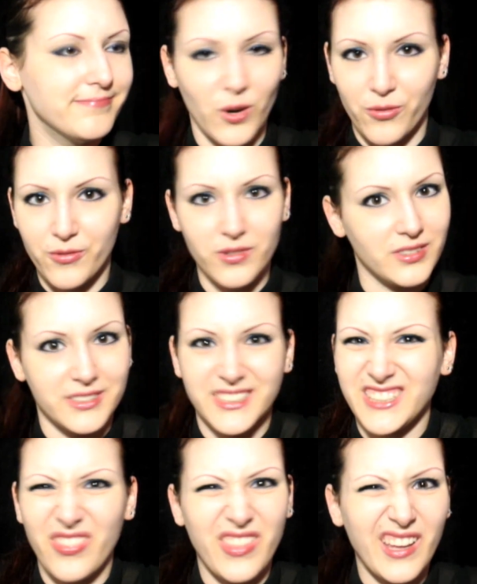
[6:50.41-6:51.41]
of
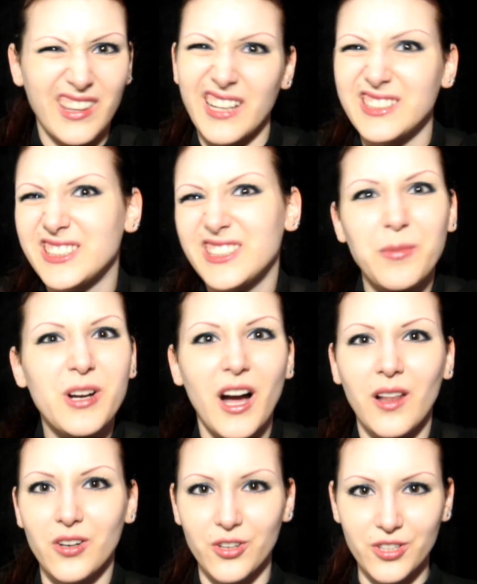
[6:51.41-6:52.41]
something like some
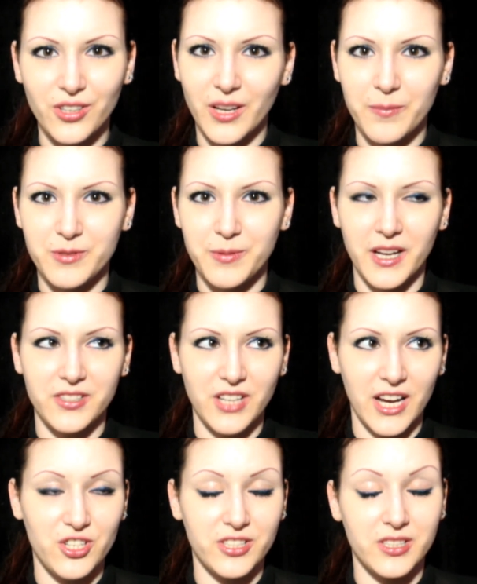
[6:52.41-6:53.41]
color on your lips, because
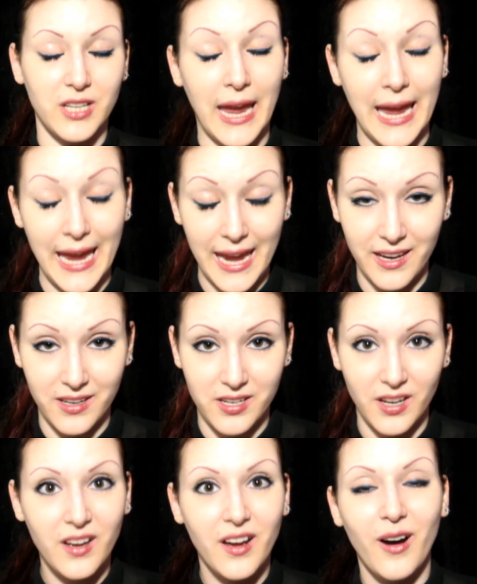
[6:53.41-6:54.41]
I just hate
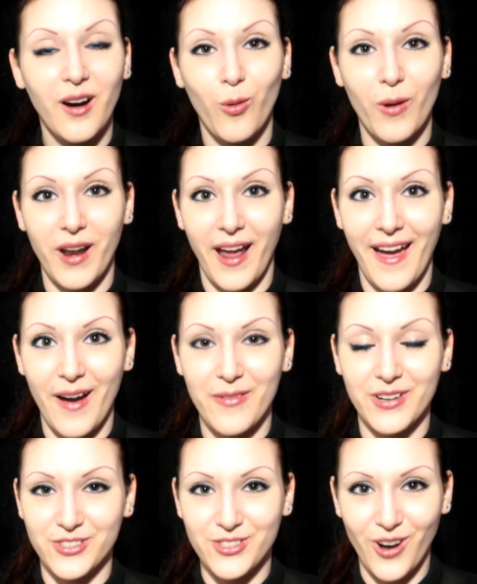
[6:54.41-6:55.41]
when I have
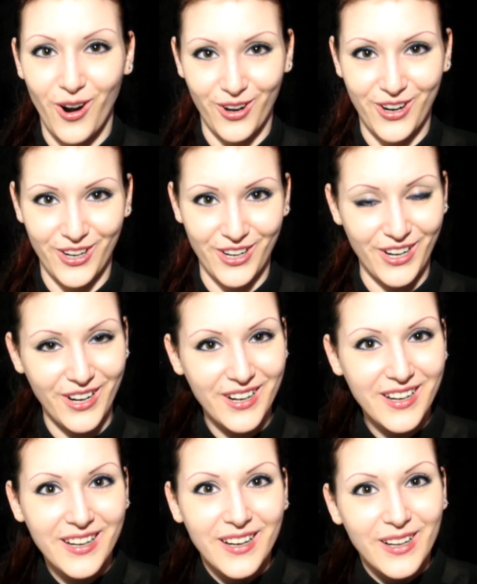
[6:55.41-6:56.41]
a darker
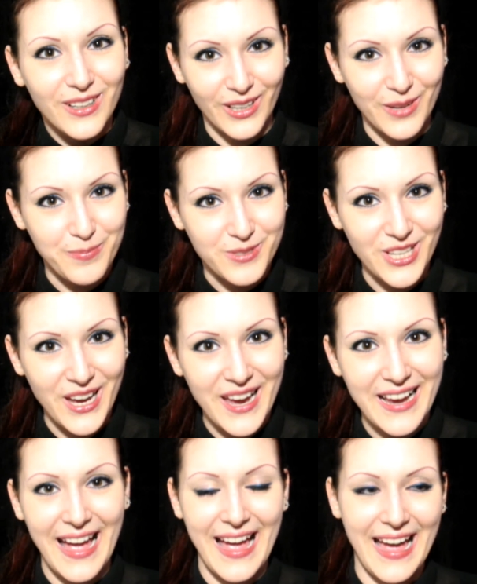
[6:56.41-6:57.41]

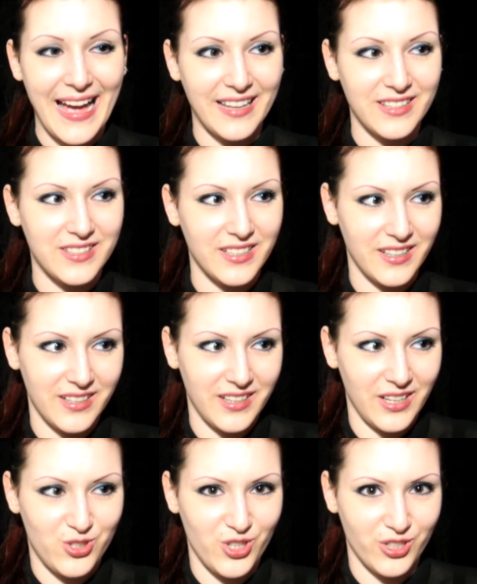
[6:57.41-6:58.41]
lipstick and
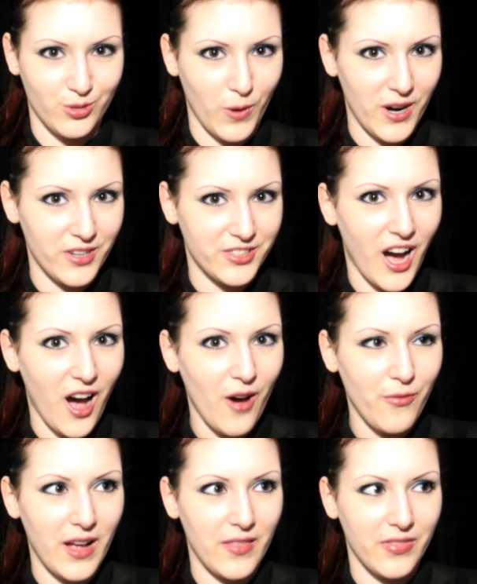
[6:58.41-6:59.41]
it just wears
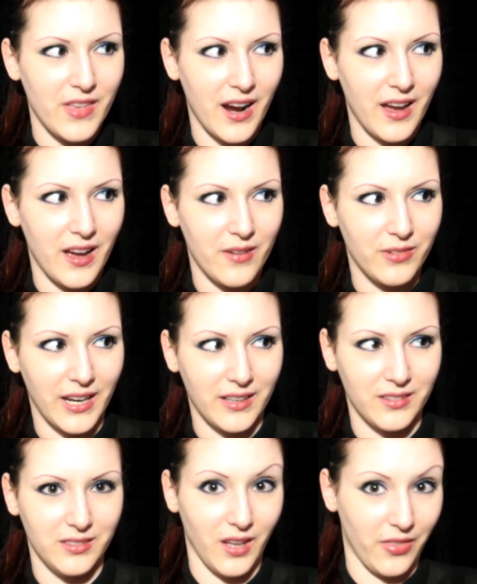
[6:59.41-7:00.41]
off and then I have
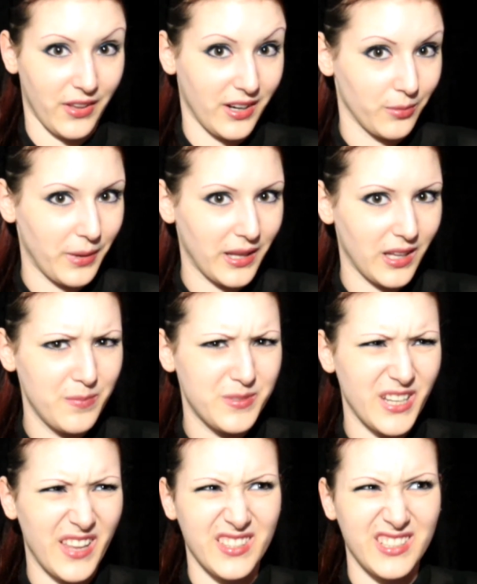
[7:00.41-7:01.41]
like nothing on my
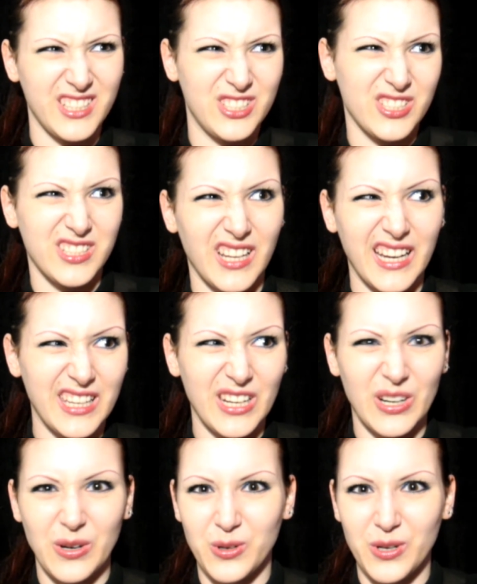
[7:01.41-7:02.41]
lips, and it's like, you
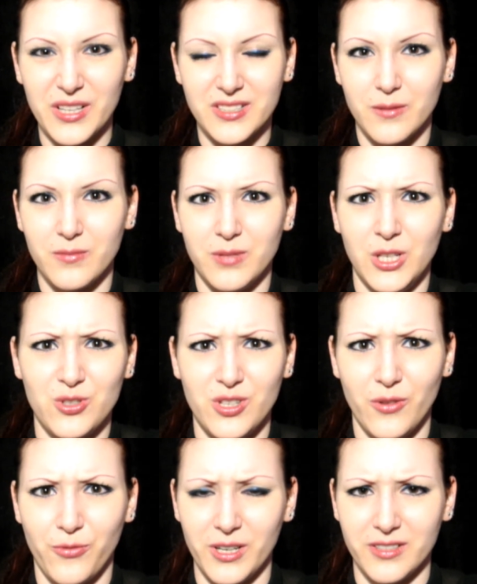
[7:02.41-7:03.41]
know, it's a huge
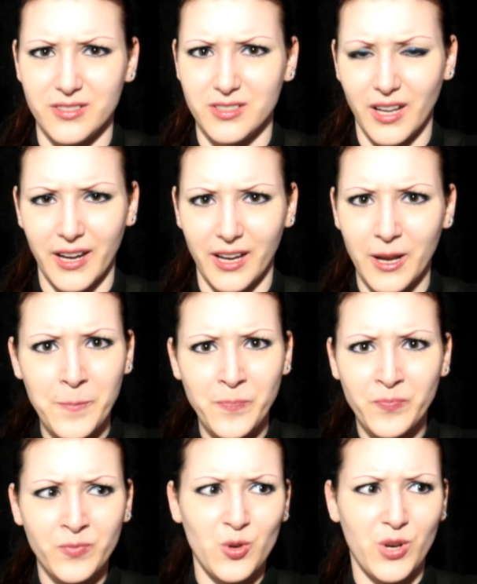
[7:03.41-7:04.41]
difference. Like
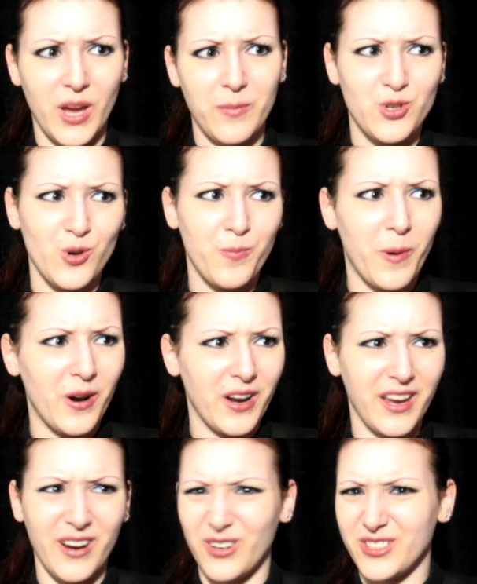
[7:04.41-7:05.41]
you came to a
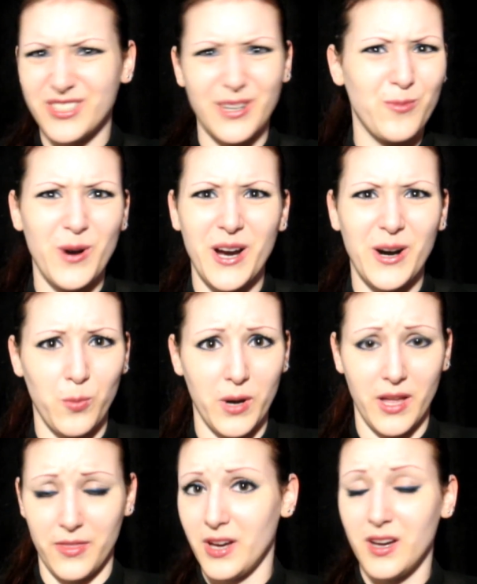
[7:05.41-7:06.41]
party or somewhere
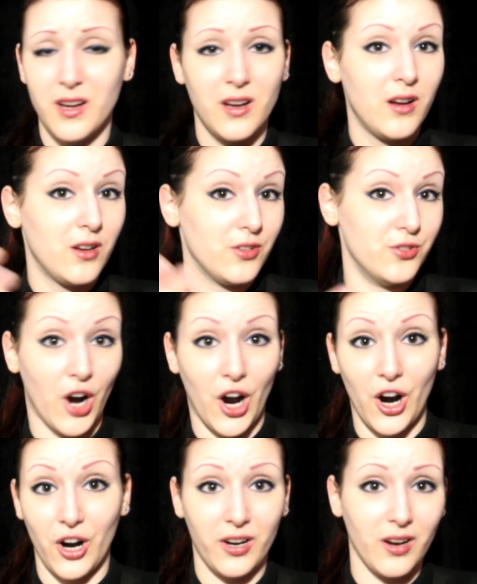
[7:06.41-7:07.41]
with
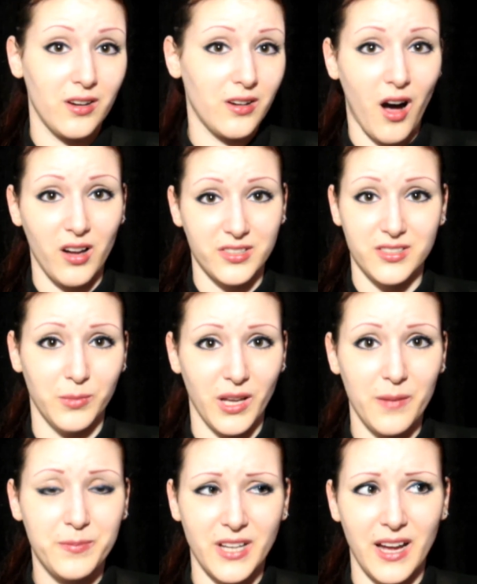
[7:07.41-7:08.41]
dark awesome
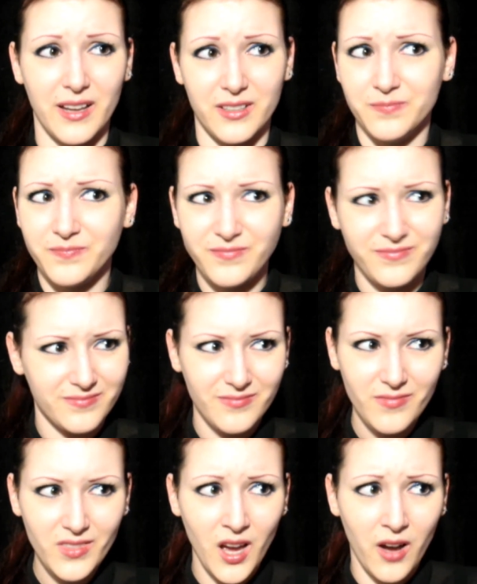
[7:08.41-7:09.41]
lips, and
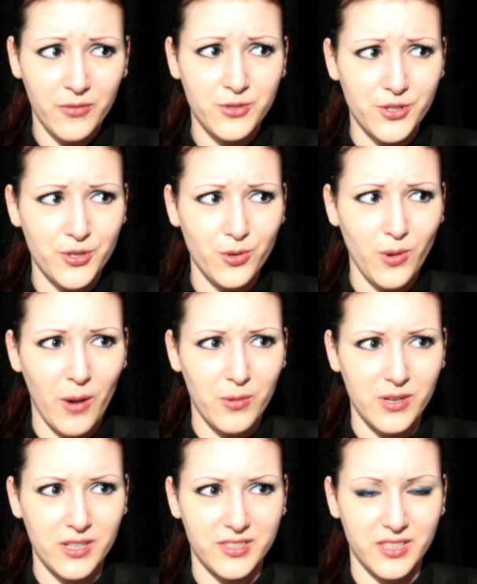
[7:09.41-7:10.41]
after 2
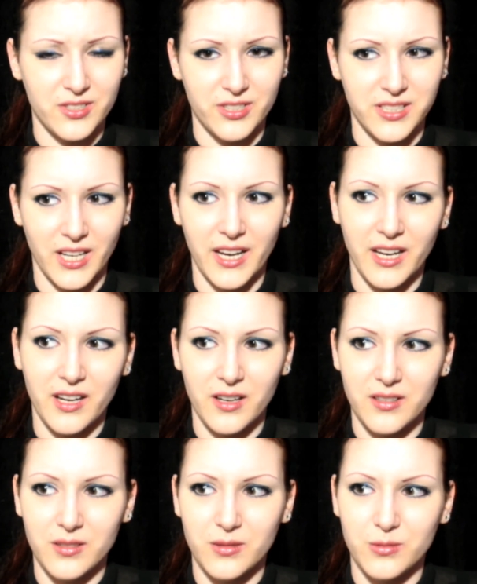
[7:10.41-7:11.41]
hours it's just
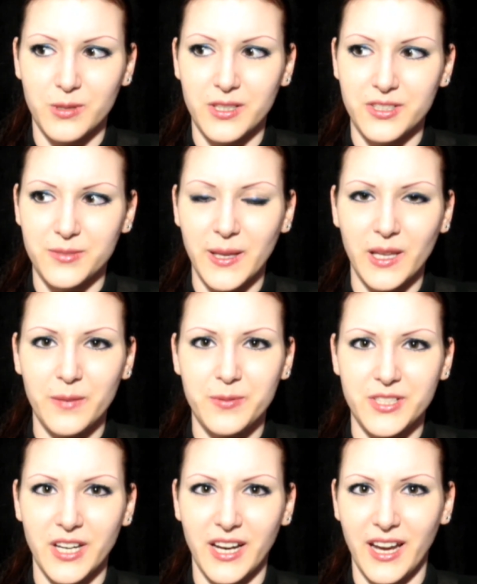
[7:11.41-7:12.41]
like, where's my
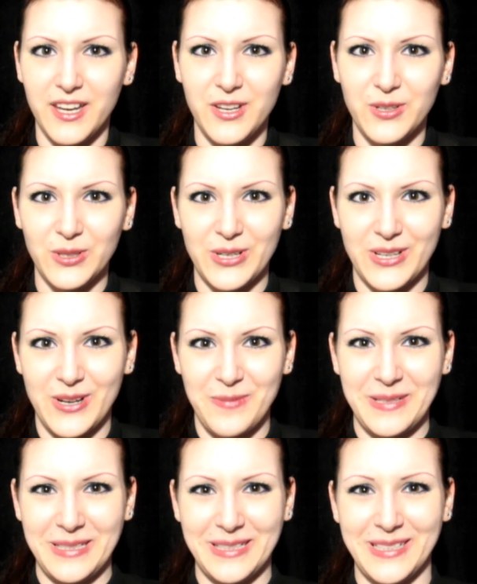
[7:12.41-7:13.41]
lipstick? And you look
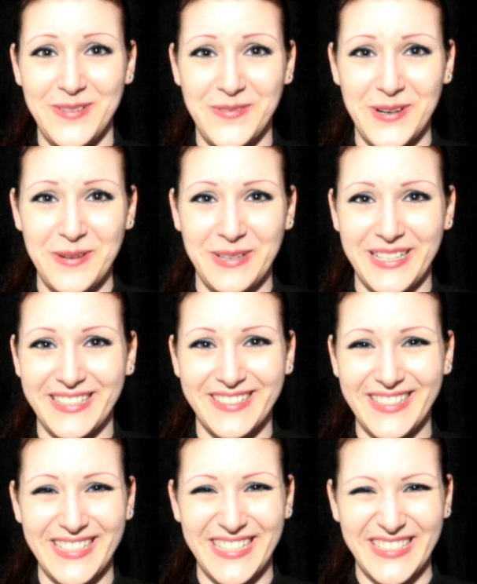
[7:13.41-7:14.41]
completely different
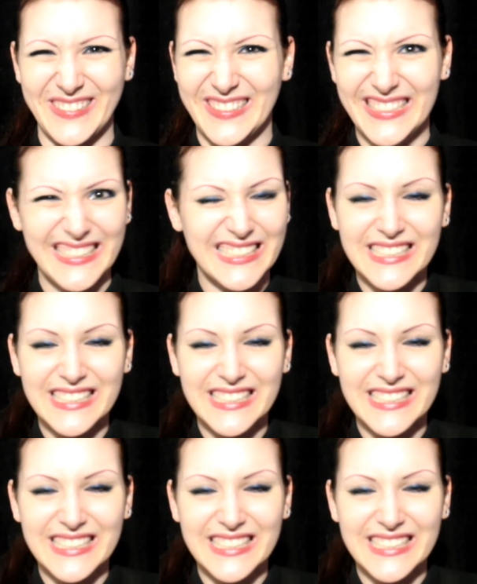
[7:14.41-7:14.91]
because, you know,